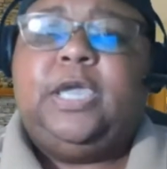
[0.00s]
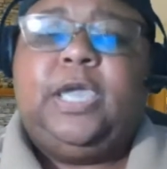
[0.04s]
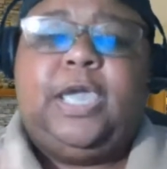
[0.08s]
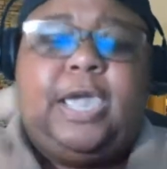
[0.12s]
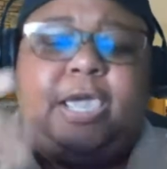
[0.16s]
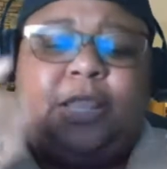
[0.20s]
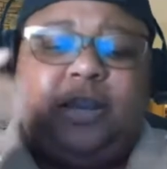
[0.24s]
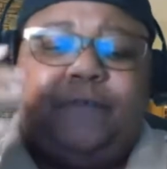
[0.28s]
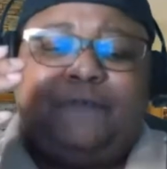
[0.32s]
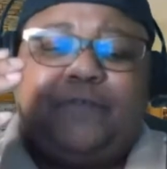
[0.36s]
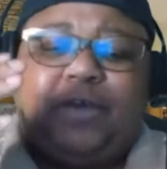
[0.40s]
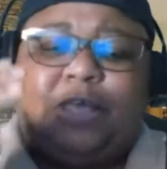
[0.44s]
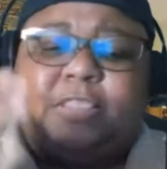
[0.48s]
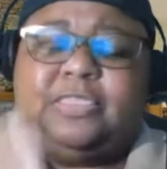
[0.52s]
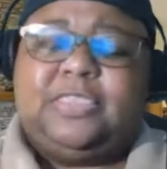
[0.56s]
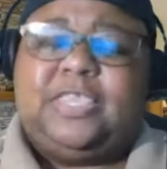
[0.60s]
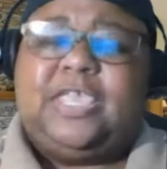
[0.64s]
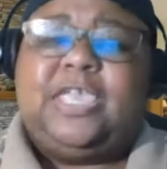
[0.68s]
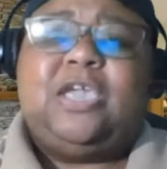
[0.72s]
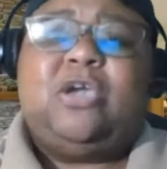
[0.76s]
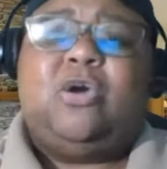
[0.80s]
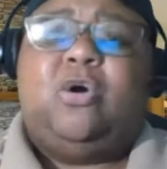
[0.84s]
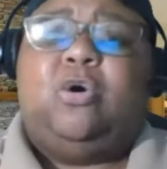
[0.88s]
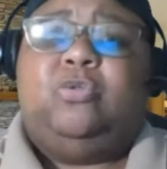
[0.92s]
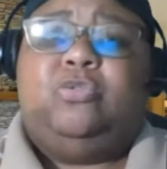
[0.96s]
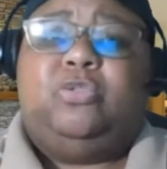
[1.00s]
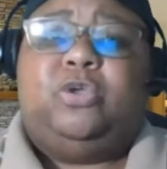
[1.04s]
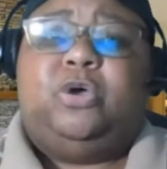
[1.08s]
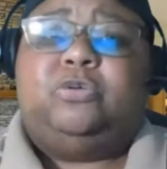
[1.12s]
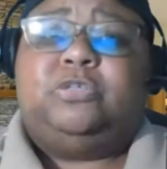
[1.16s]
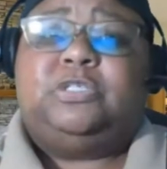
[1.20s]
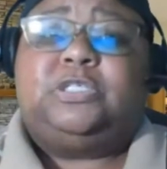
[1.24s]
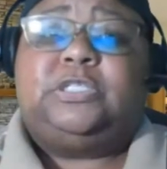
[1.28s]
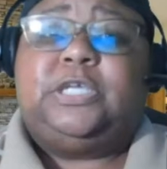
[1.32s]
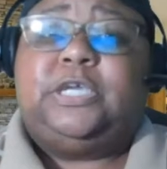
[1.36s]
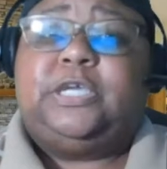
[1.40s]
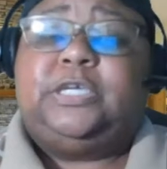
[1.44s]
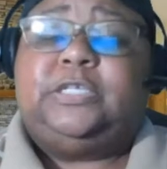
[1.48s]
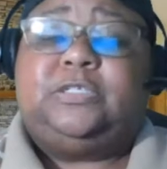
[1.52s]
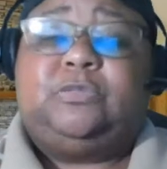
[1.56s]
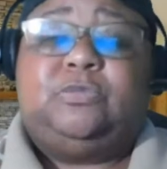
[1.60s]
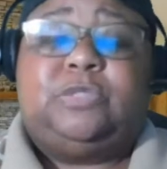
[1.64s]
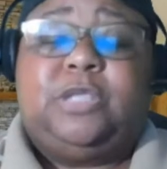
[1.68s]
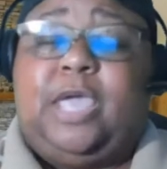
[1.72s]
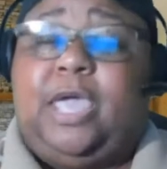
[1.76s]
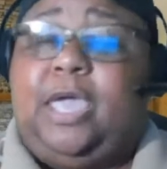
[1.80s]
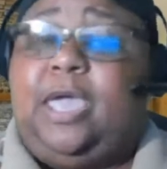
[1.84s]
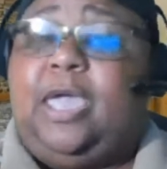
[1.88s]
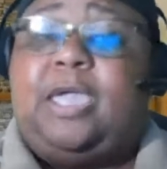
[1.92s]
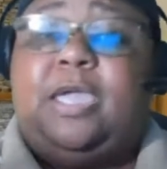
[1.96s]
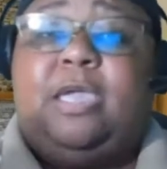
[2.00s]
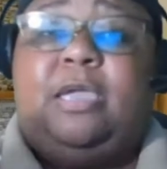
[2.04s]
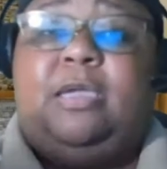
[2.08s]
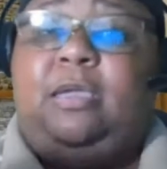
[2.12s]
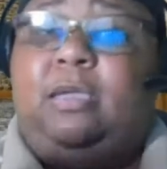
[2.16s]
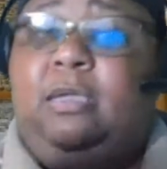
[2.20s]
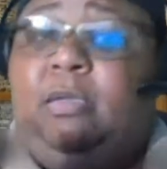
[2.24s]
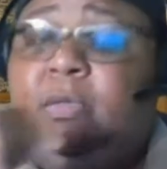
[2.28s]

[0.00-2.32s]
And if I think on those things, hey,